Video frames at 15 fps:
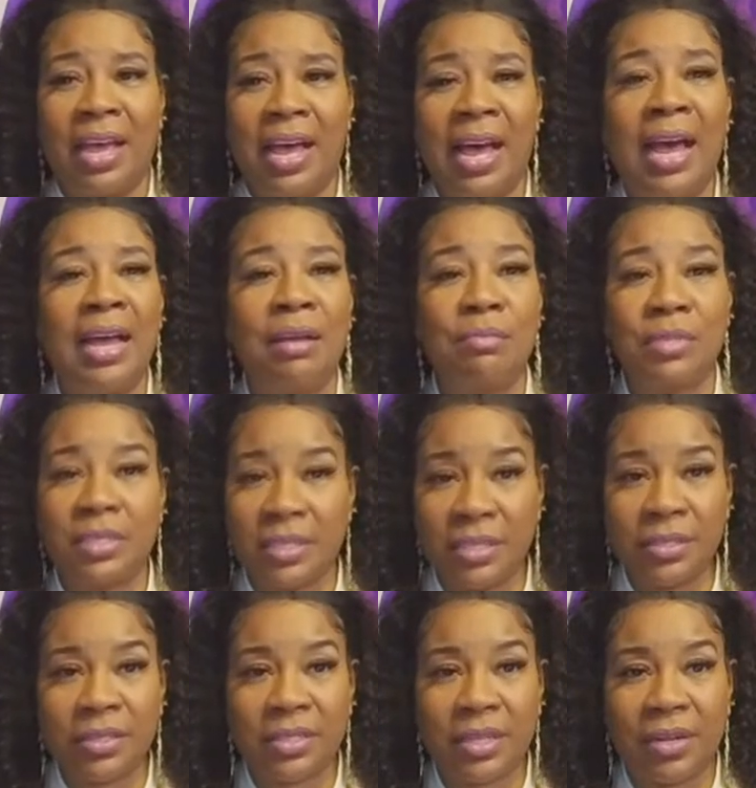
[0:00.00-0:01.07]
I'm
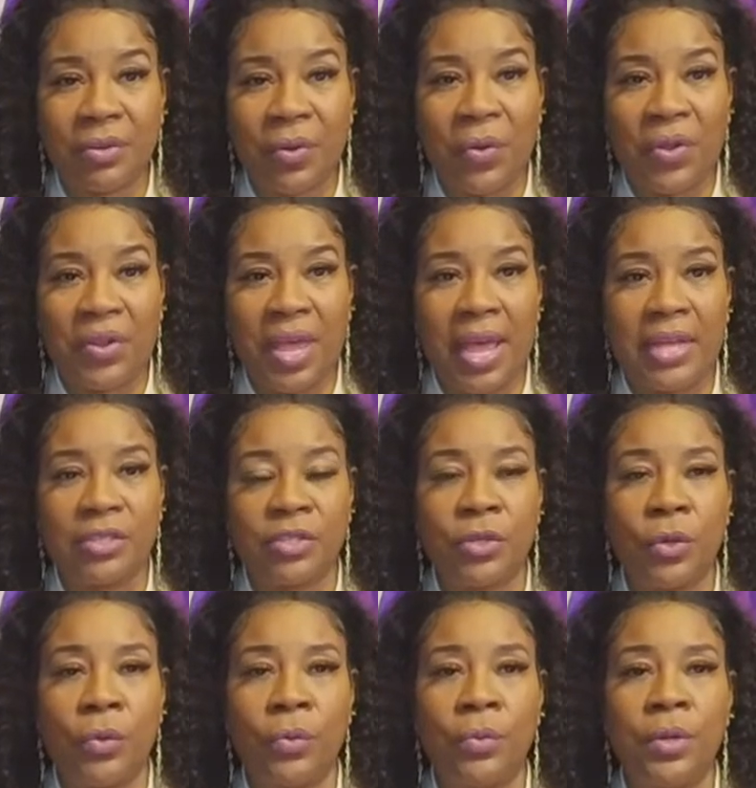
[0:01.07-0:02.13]
still stuck on that.
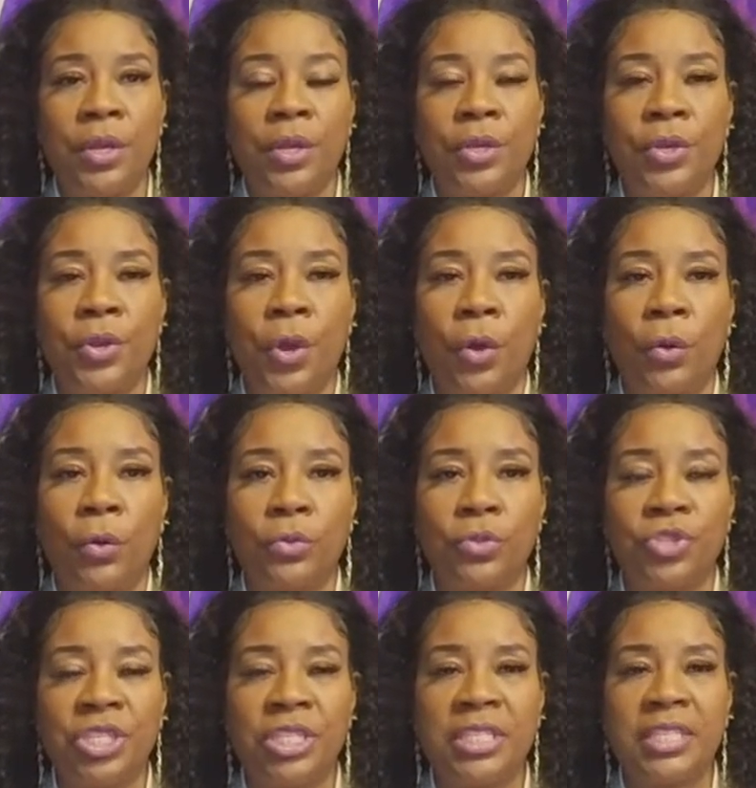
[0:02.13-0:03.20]
So, you know,
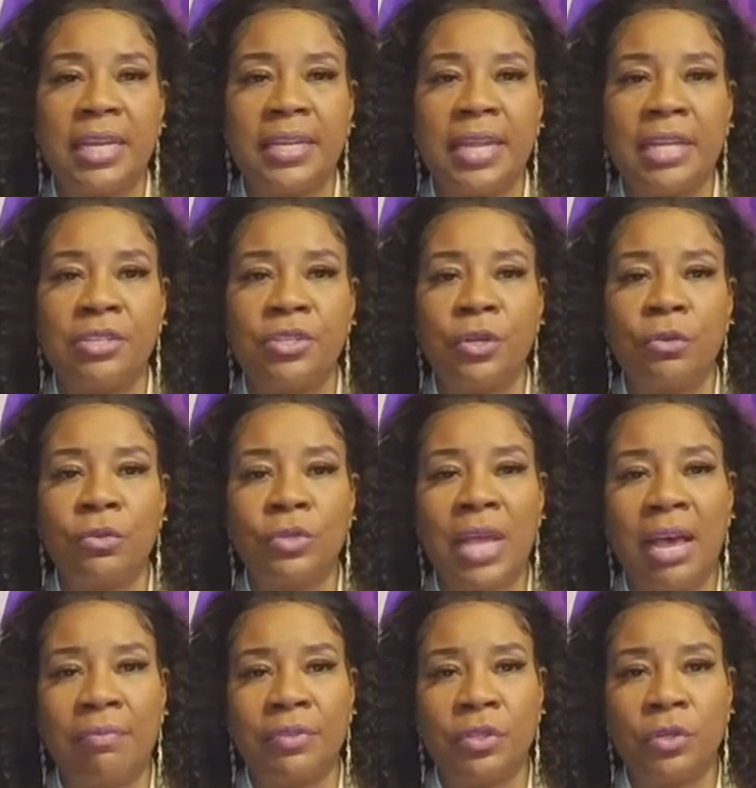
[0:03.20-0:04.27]
she said that you don't
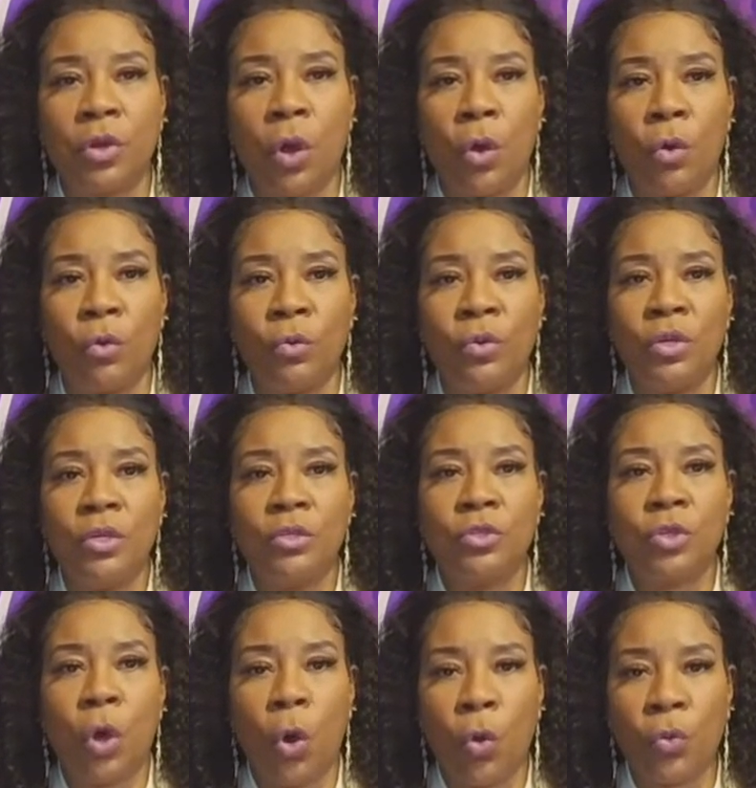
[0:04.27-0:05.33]
have to go
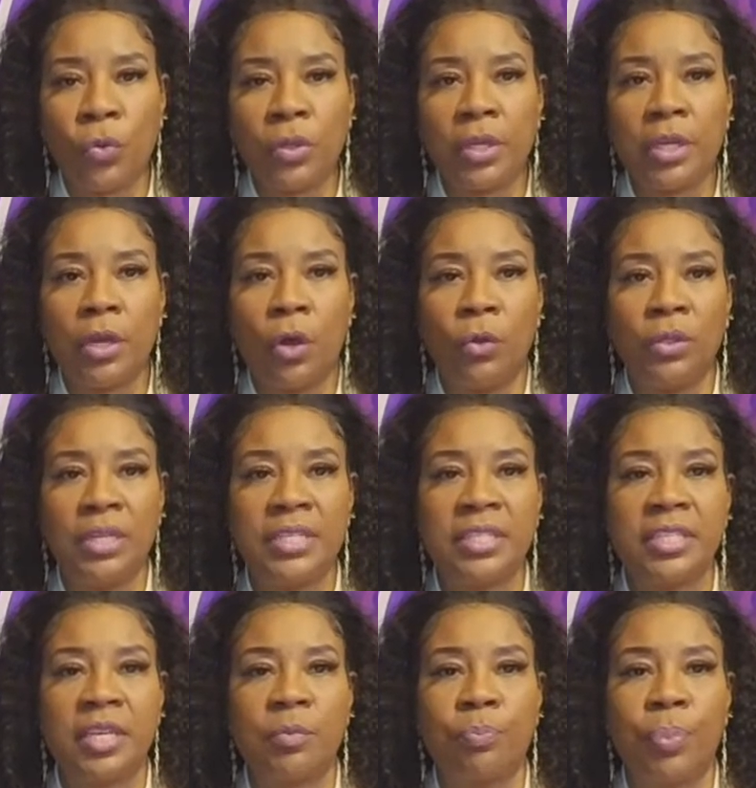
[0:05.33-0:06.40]
totally
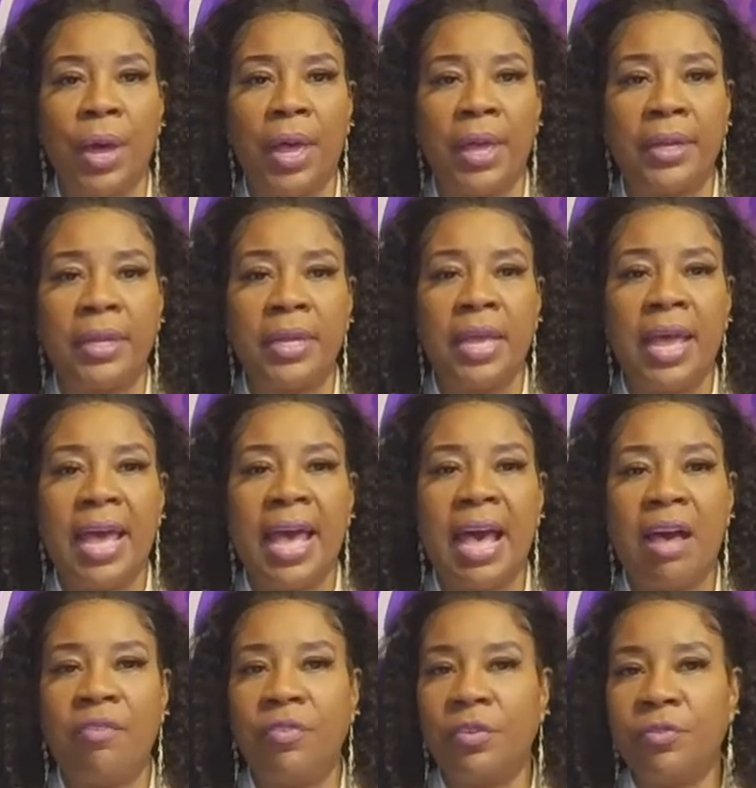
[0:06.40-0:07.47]
holistic, but
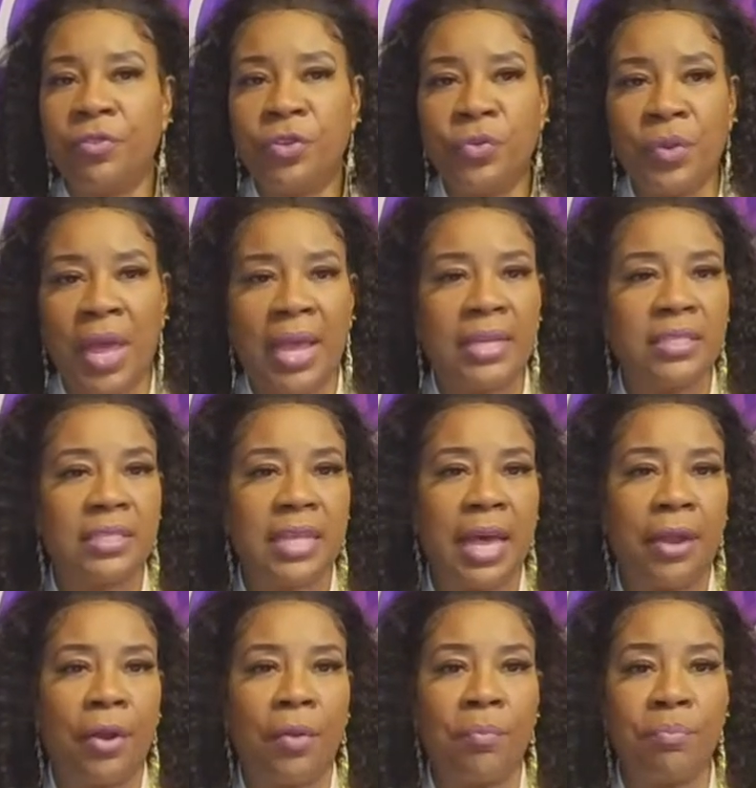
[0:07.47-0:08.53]
have a few nights
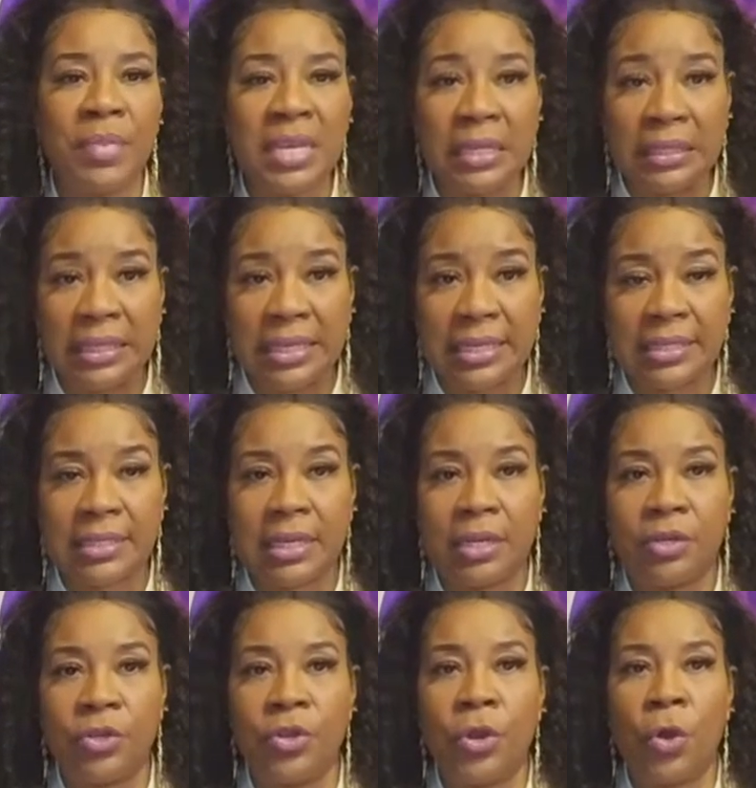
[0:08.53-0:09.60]
that are meatless
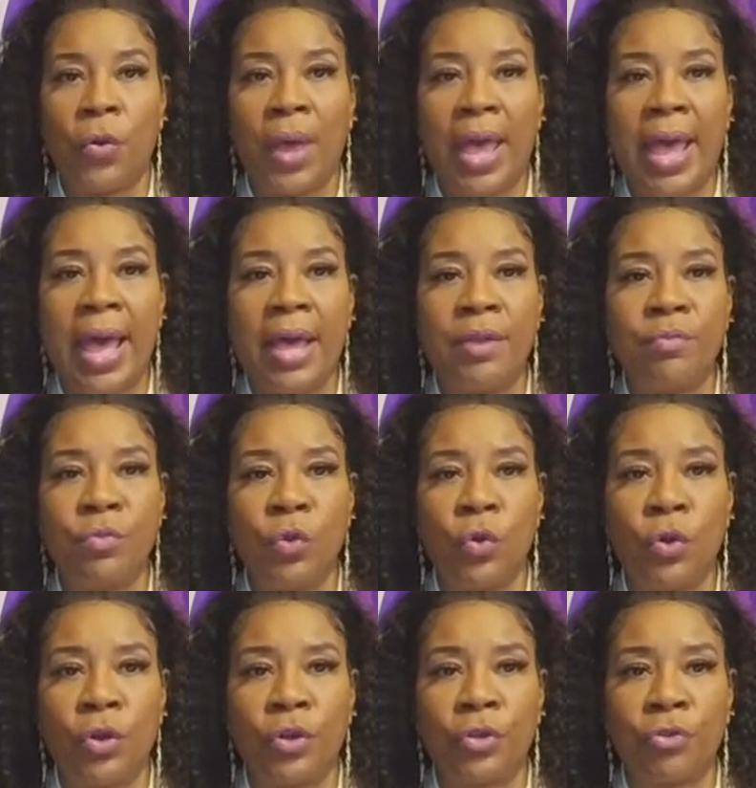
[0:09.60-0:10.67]
and, you know, mm -hmm. add
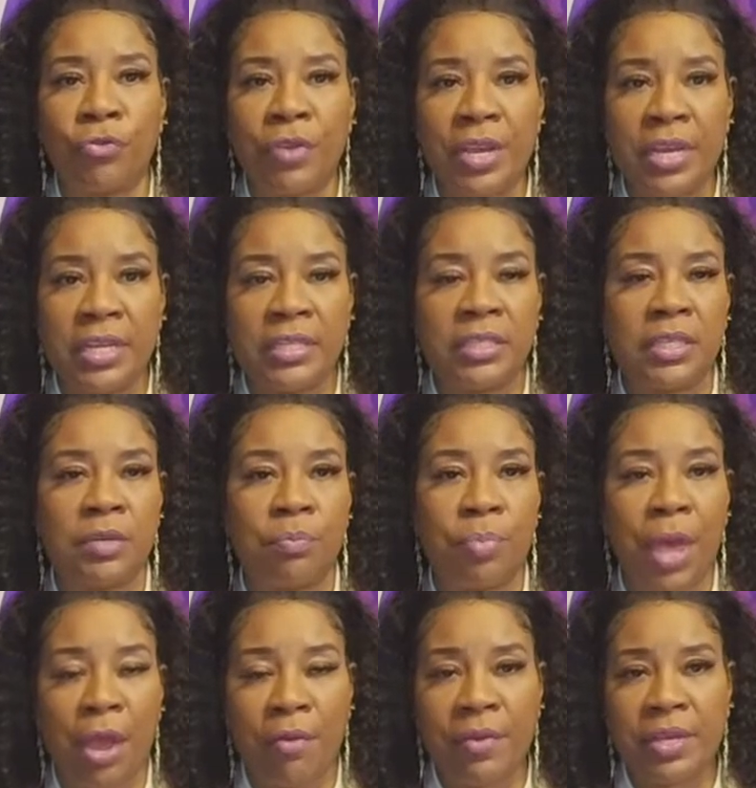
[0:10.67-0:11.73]
more greens and
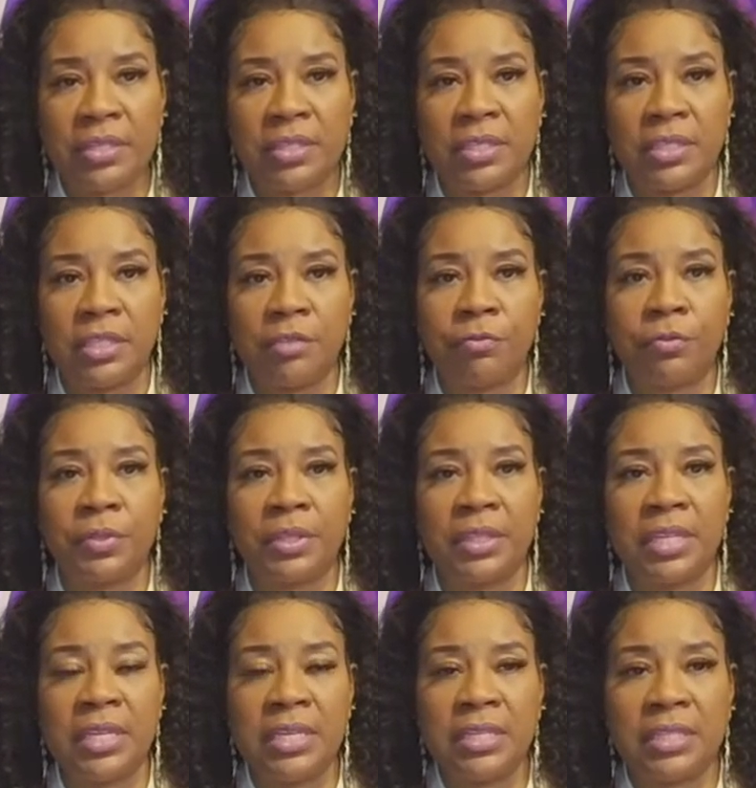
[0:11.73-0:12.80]
berries and different mm -hmm.
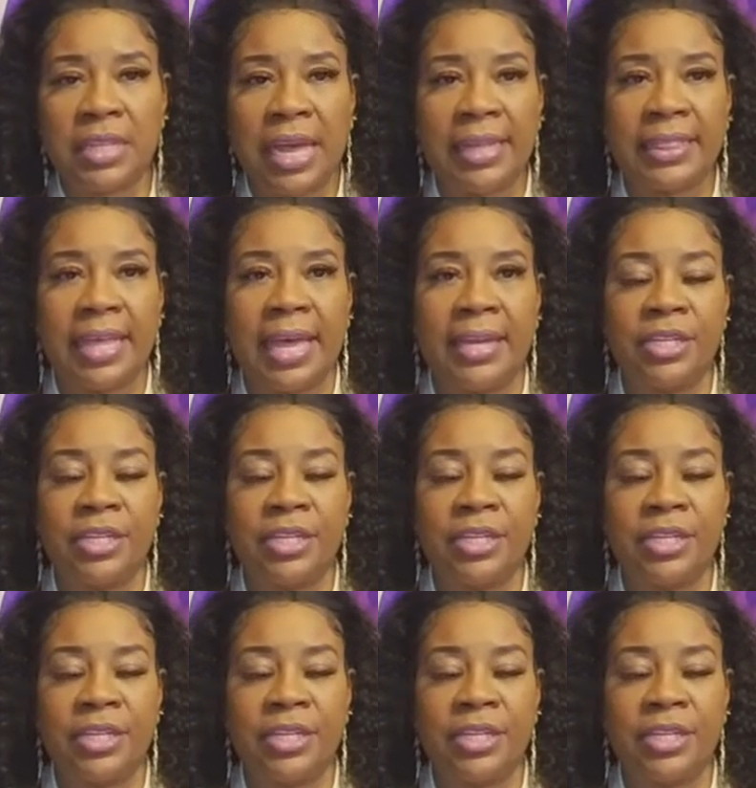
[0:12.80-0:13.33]
things mm-hmm. like that.